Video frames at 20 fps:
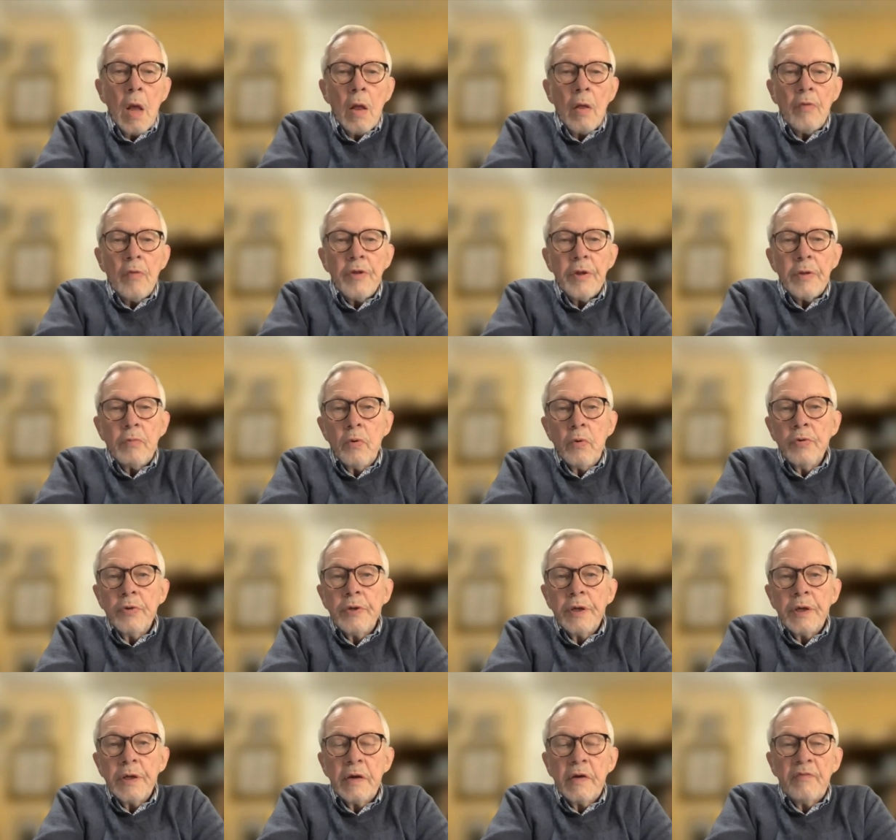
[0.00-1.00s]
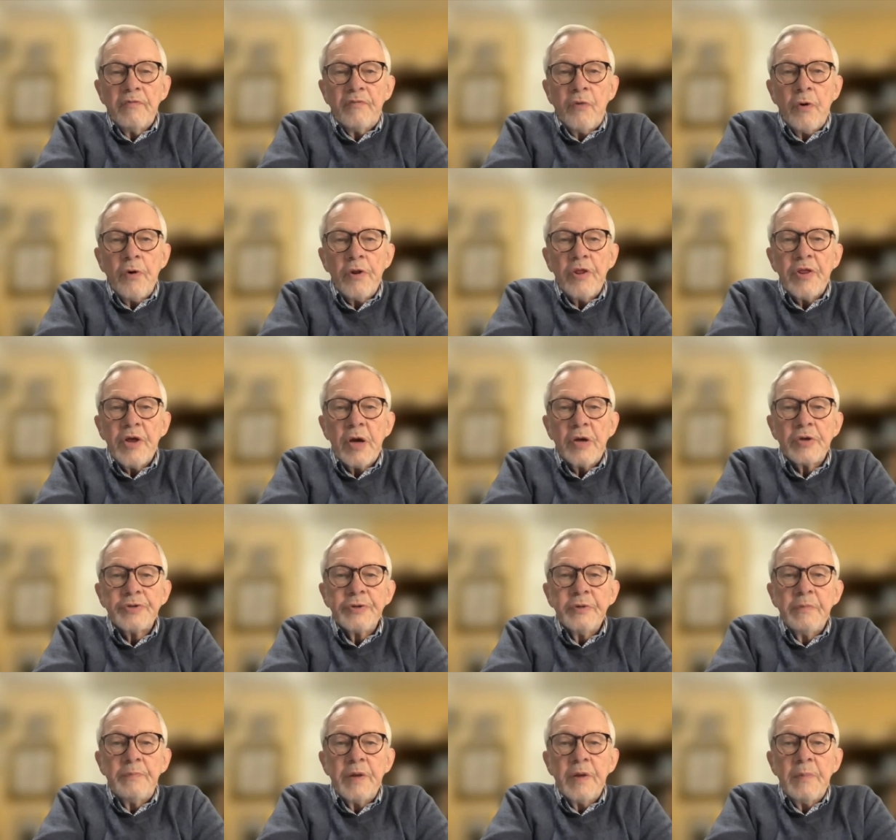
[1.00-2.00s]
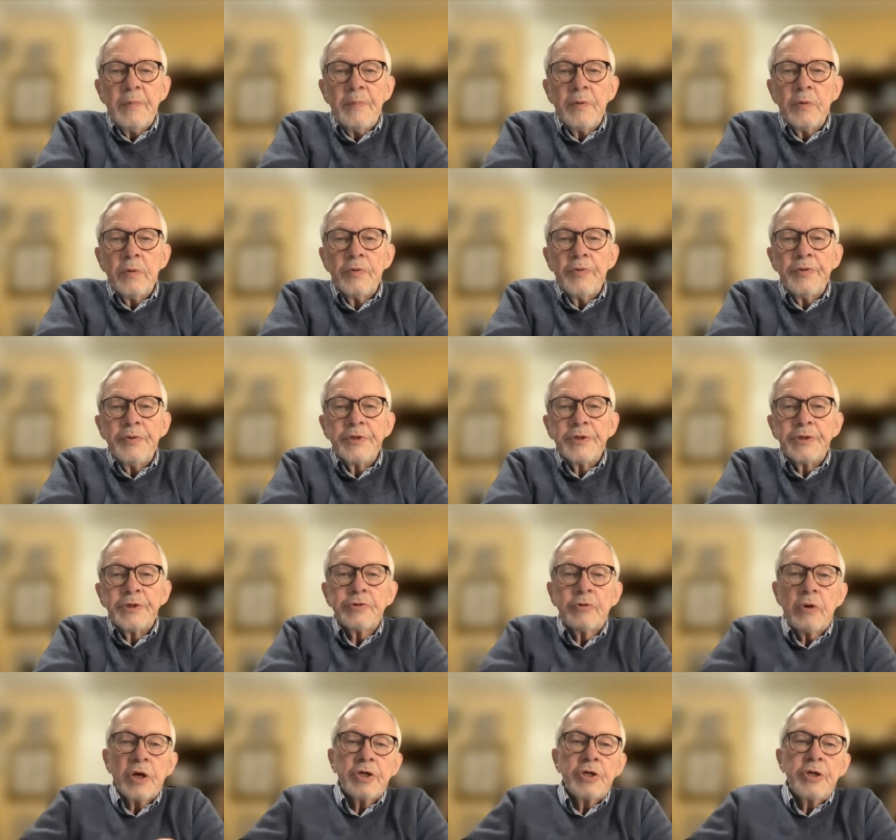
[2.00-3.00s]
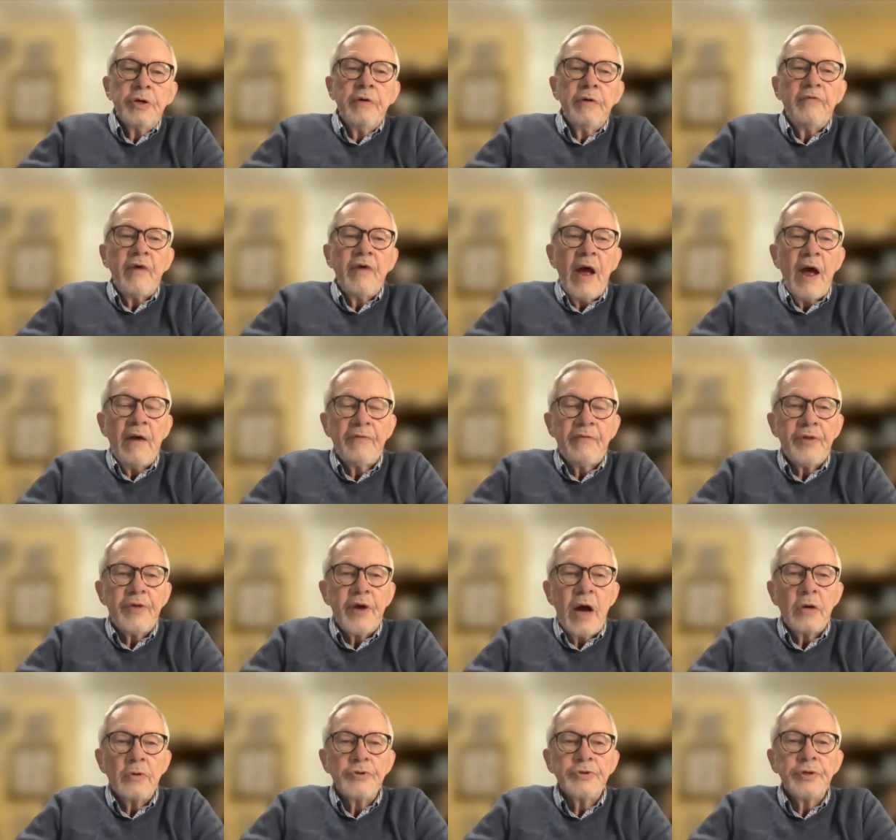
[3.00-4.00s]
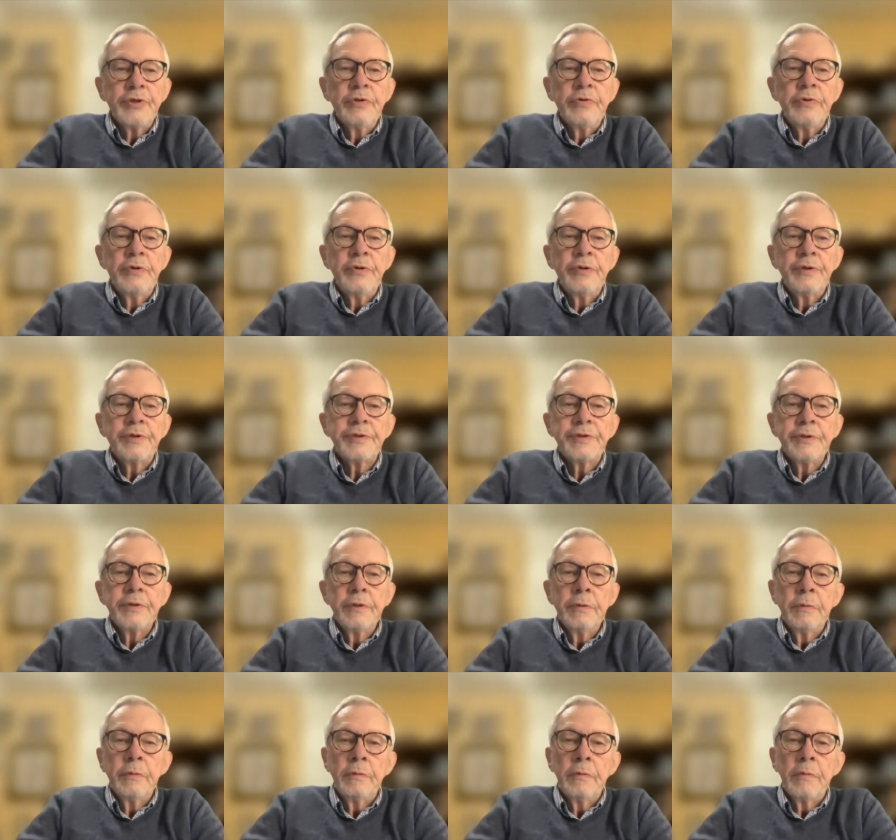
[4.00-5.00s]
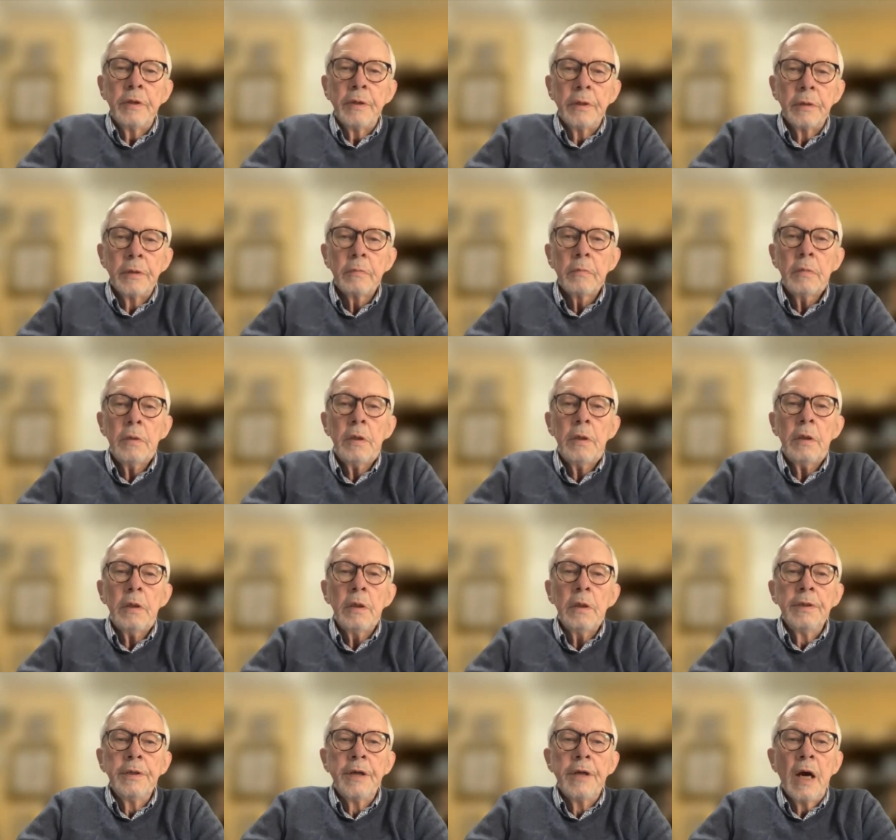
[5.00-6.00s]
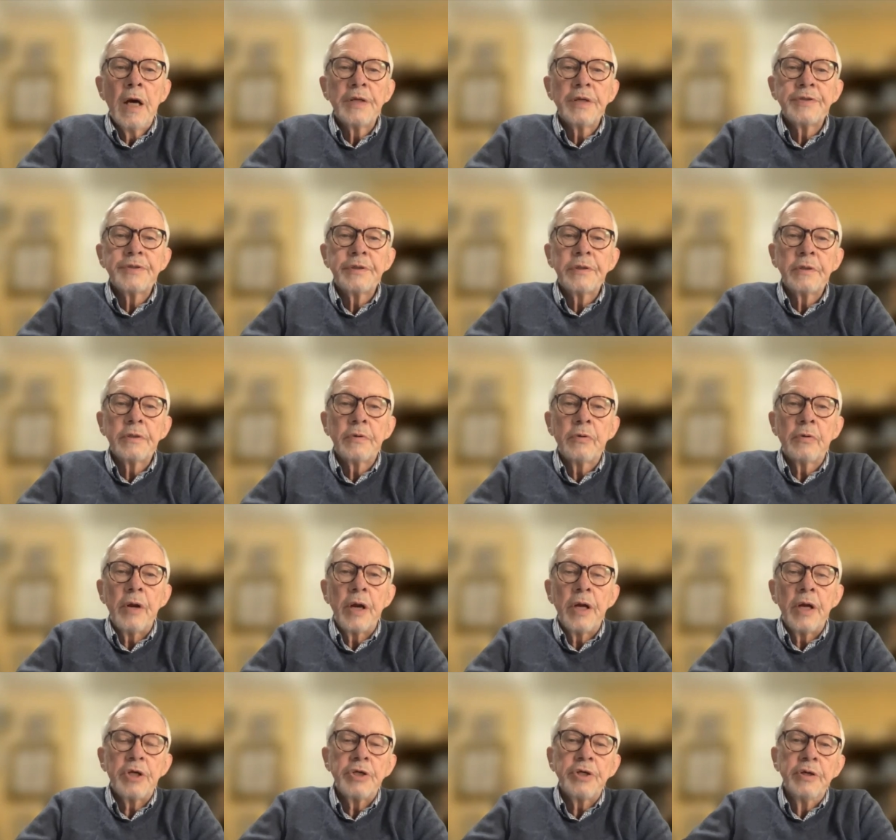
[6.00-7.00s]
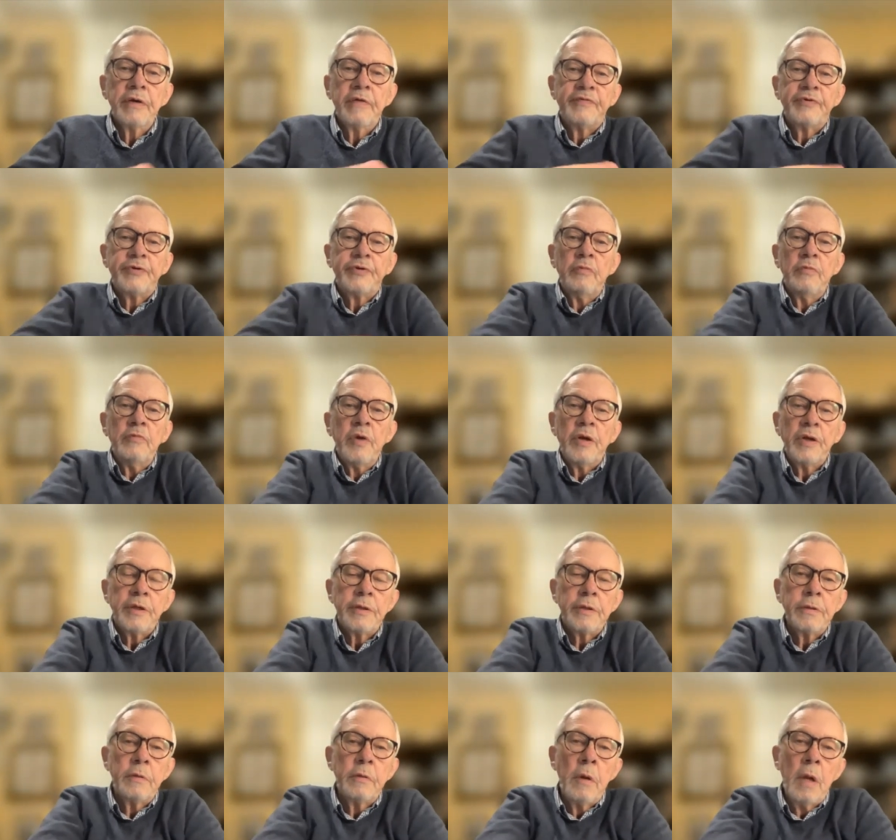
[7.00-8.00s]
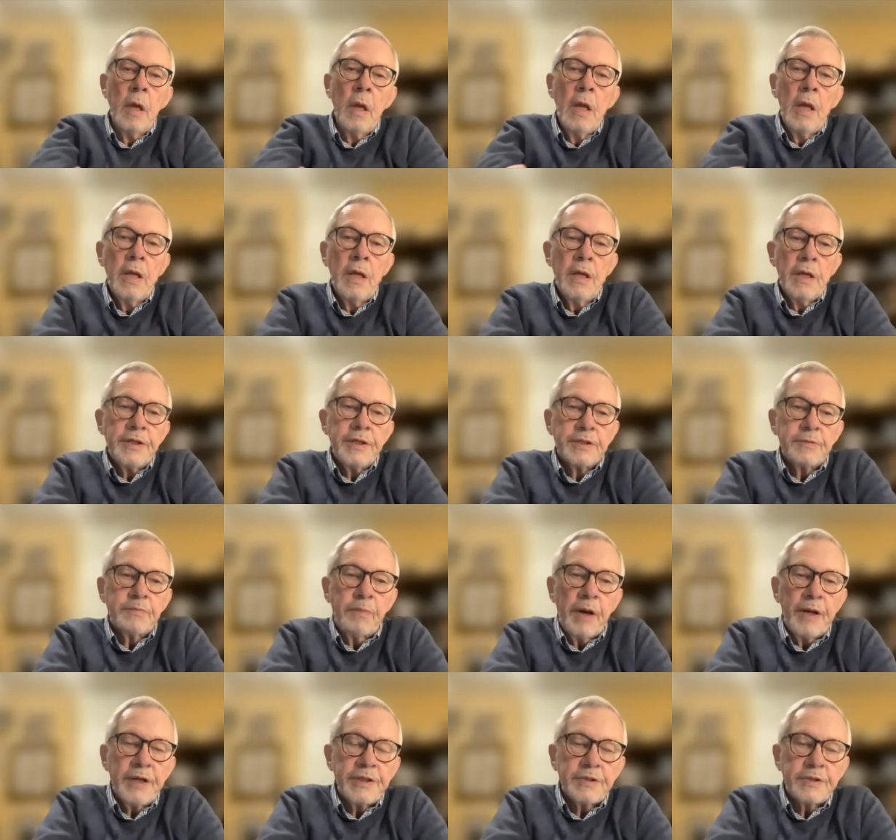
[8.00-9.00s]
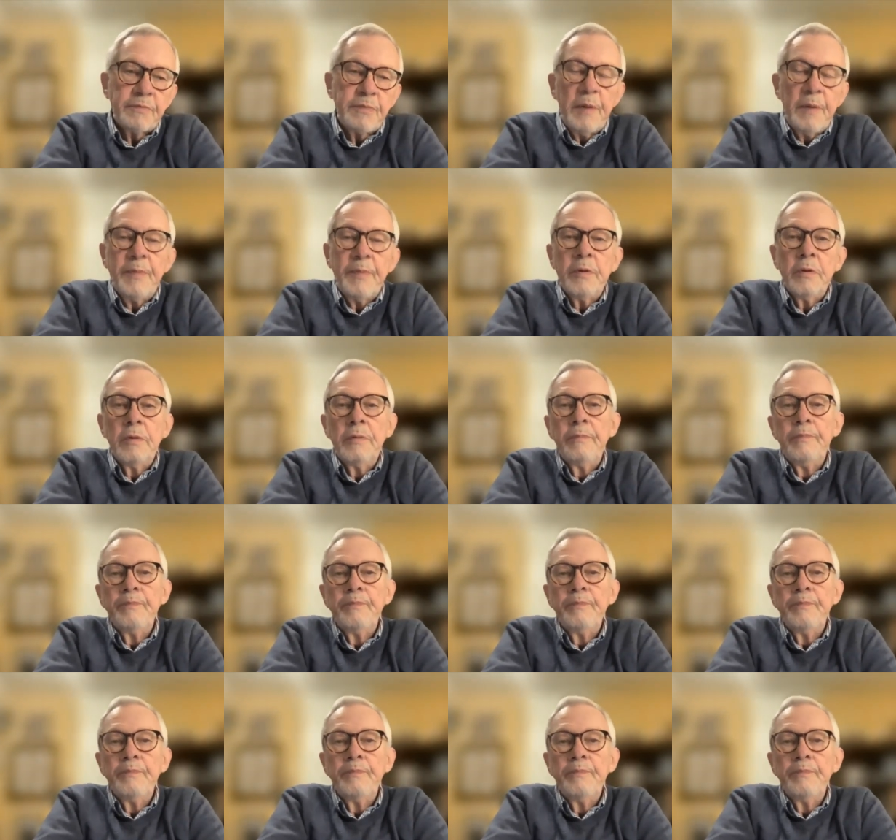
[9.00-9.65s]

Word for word: The wounding of 40,000 people, the destruction of half the housing units in, in Gaza, creation of 2 million displaced people